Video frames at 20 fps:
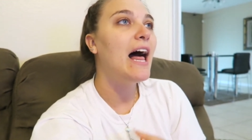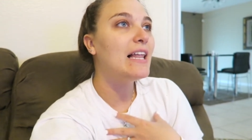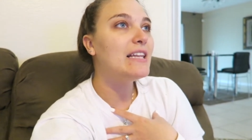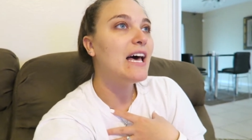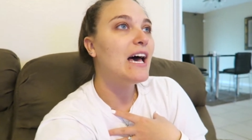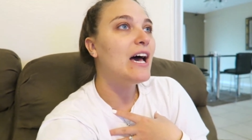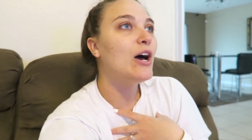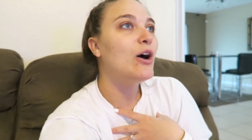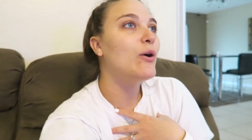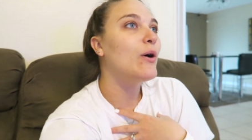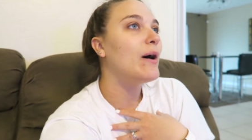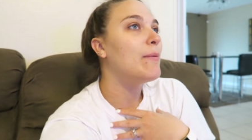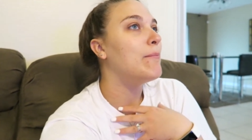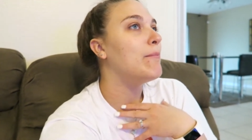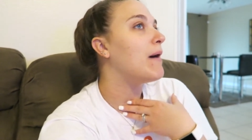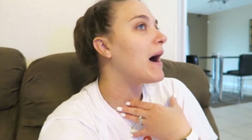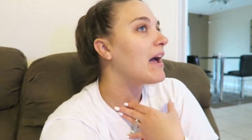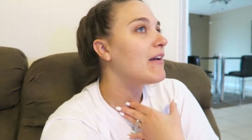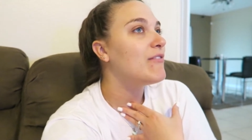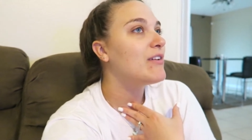hello,
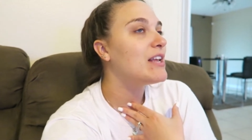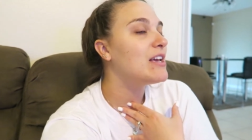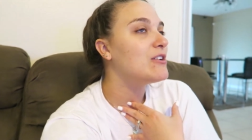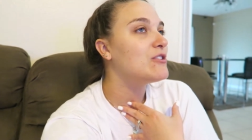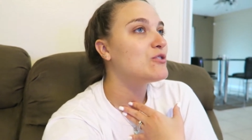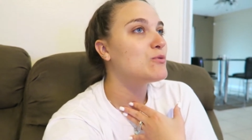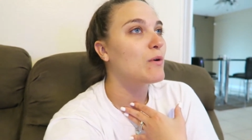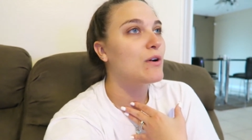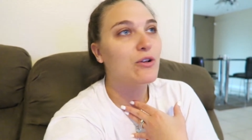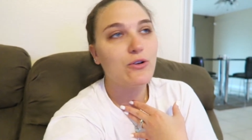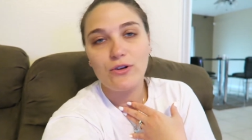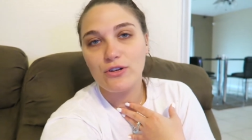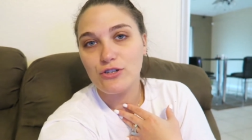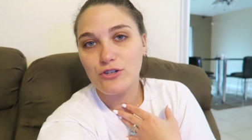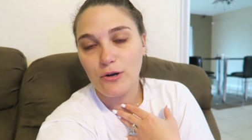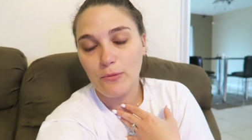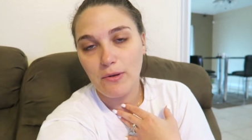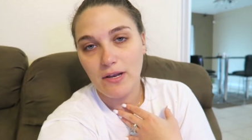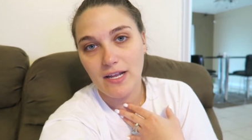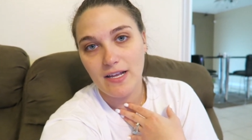my video is the one who
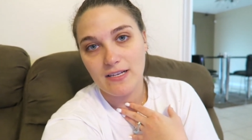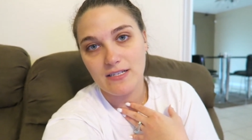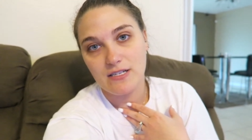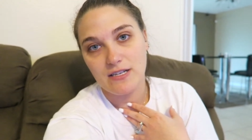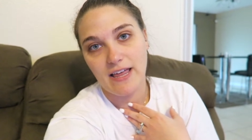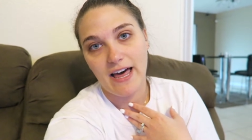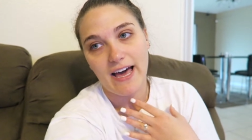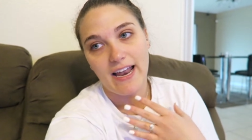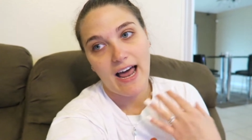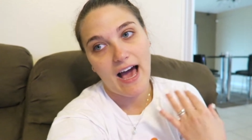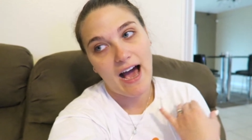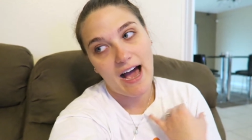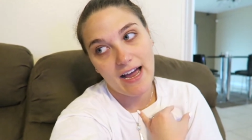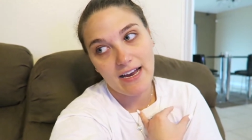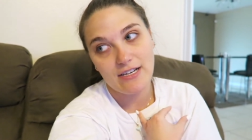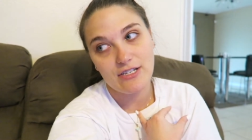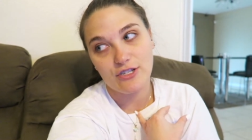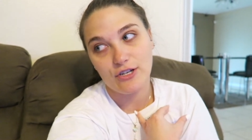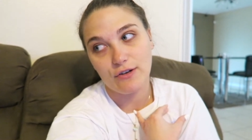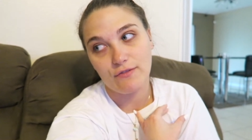contributed to that.
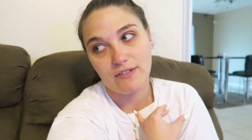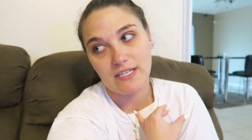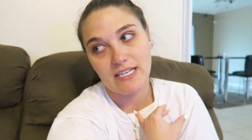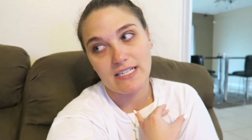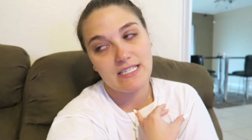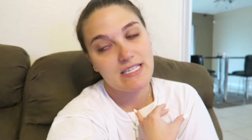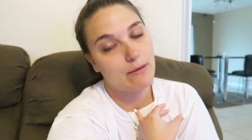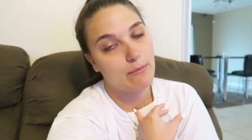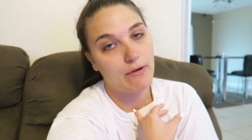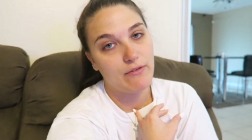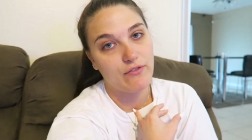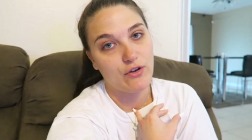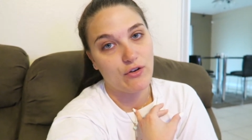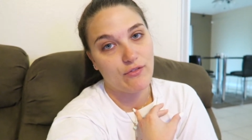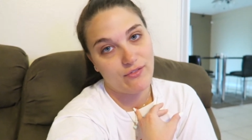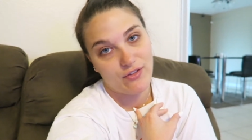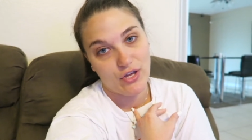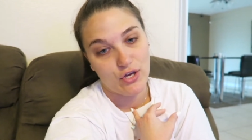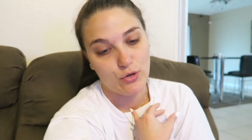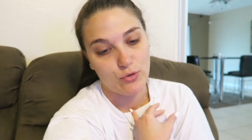I deserve to get some of
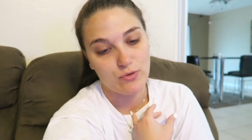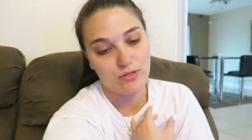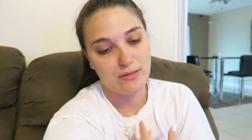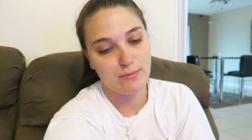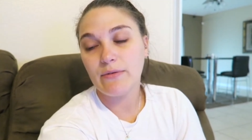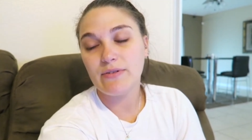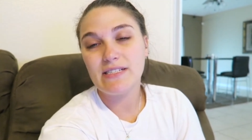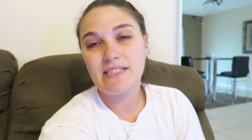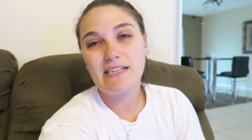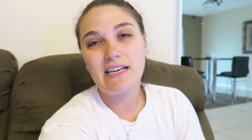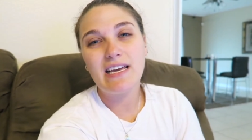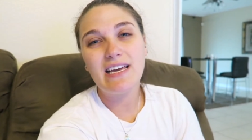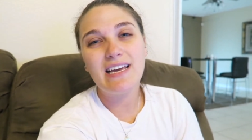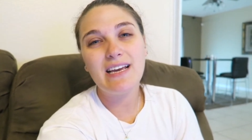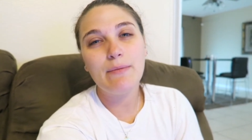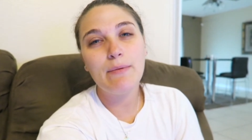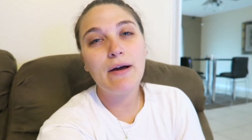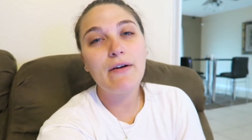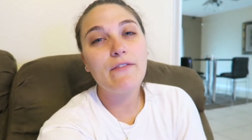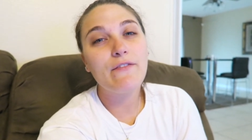your views. I was
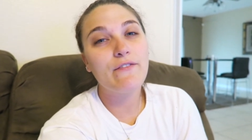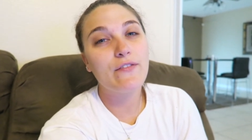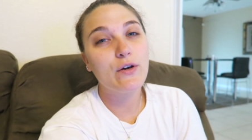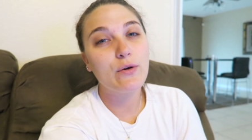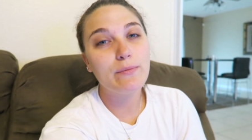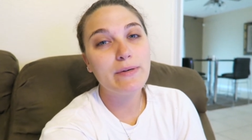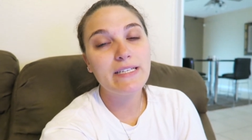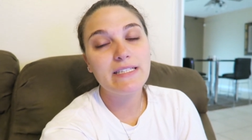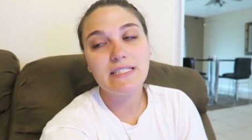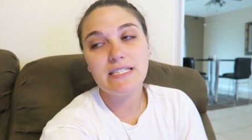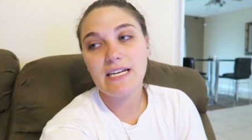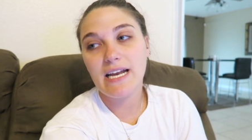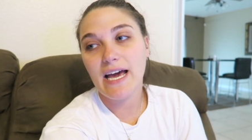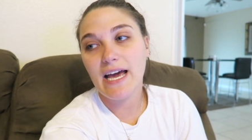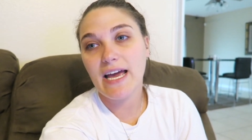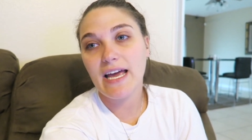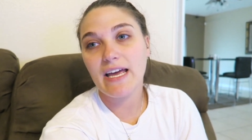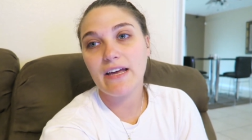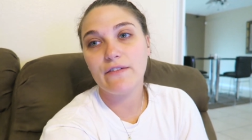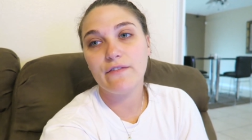thinking about filming
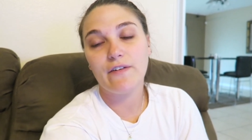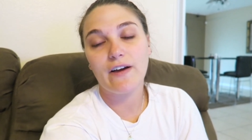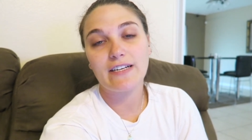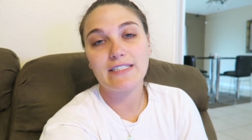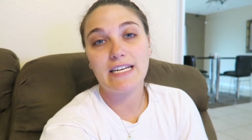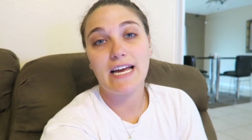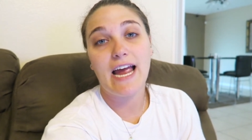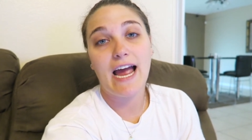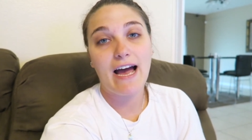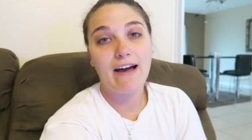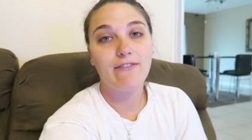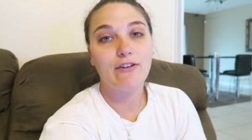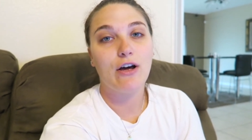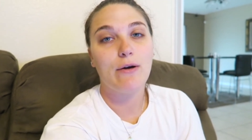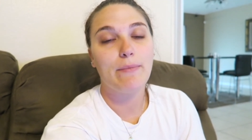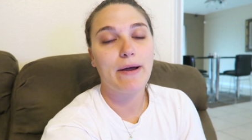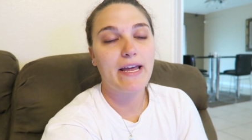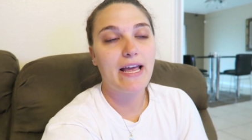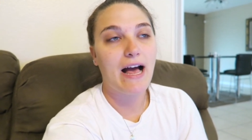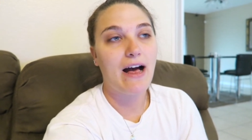today. In fact, I have it
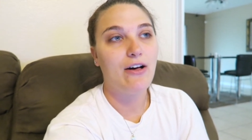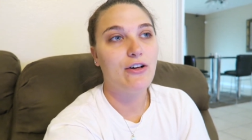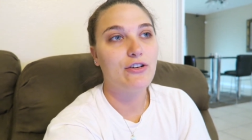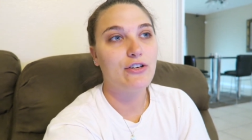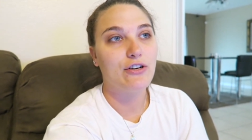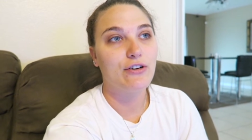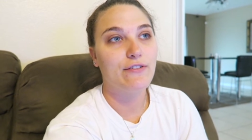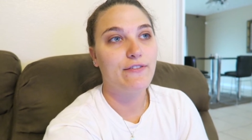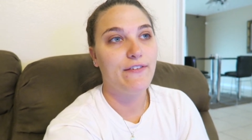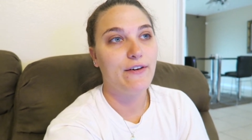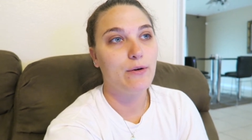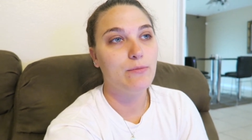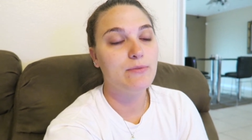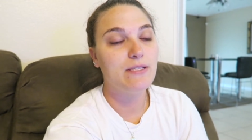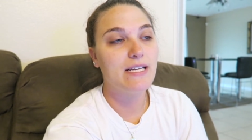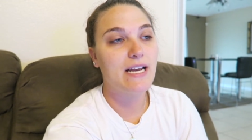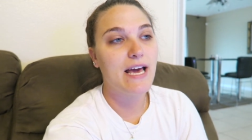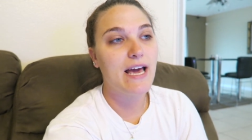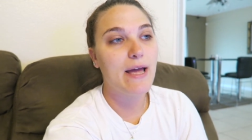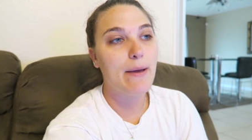on my calendar to film
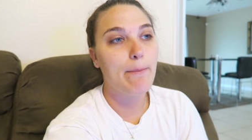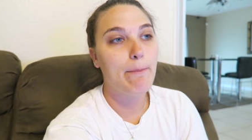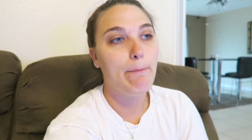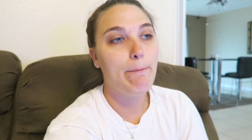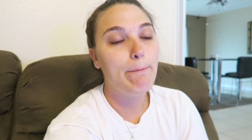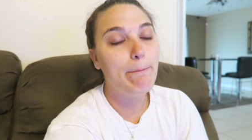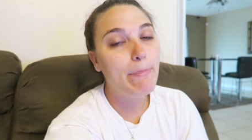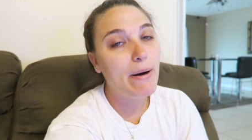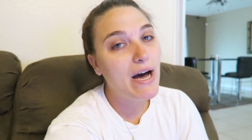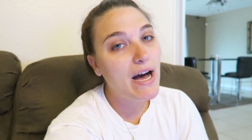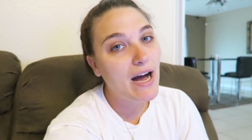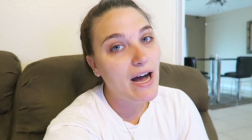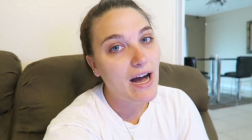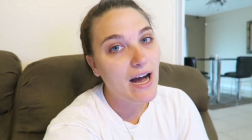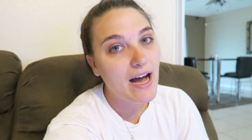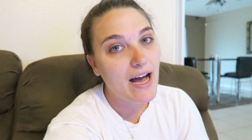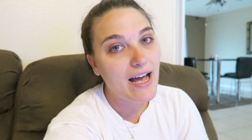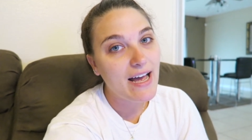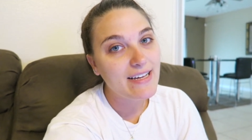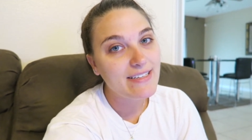today,
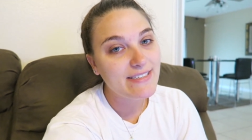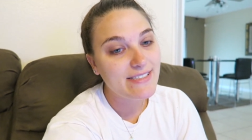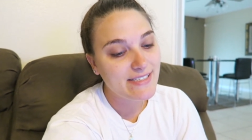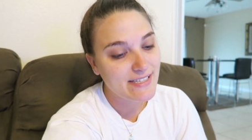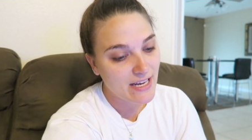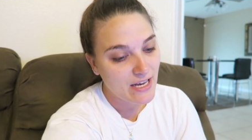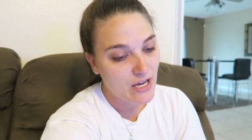but